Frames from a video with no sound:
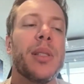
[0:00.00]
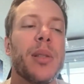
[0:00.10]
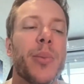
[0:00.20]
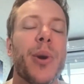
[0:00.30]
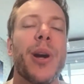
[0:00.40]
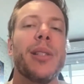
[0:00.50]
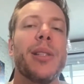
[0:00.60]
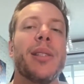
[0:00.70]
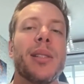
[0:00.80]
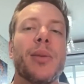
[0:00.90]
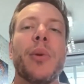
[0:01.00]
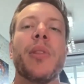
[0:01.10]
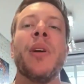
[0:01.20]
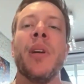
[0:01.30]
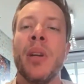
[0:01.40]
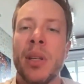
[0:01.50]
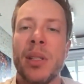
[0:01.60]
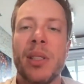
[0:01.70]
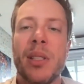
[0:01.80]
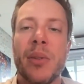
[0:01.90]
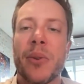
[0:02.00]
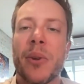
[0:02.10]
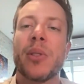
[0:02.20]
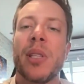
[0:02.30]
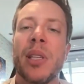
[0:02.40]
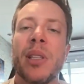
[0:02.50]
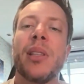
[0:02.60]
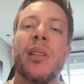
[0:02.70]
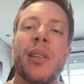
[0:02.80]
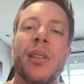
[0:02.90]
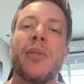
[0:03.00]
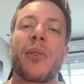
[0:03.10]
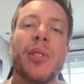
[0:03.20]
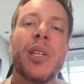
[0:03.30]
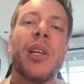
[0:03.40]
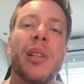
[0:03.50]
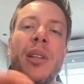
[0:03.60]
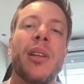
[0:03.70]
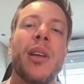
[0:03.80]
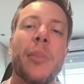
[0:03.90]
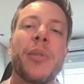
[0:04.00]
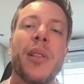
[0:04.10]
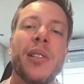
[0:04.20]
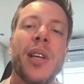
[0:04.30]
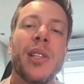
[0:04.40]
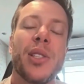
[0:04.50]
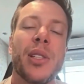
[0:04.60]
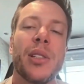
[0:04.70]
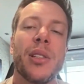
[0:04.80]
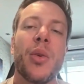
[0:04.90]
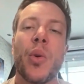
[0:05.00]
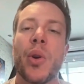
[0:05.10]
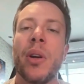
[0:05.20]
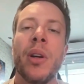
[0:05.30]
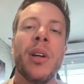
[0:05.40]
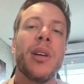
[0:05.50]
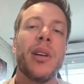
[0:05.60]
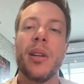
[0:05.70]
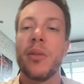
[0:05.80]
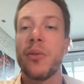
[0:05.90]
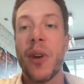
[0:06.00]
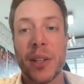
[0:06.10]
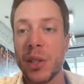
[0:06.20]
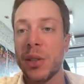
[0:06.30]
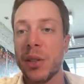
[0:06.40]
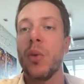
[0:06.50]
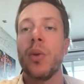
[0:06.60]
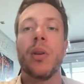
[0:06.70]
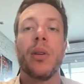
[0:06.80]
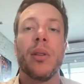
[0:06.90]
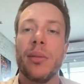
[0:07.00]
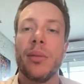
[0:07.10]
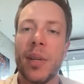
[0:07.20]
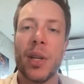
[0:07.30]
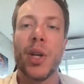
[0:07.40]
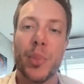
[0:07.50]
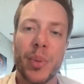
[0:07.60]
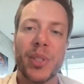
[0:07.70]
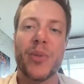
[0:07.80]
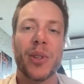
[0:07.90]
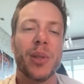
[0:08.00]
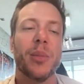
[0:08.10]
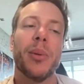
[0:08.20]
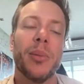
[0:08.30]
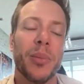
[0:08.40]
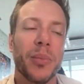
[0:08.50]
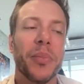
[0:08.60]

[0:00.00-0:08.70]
it surprises with difficulty in epithelialization or infection or herpes, for example.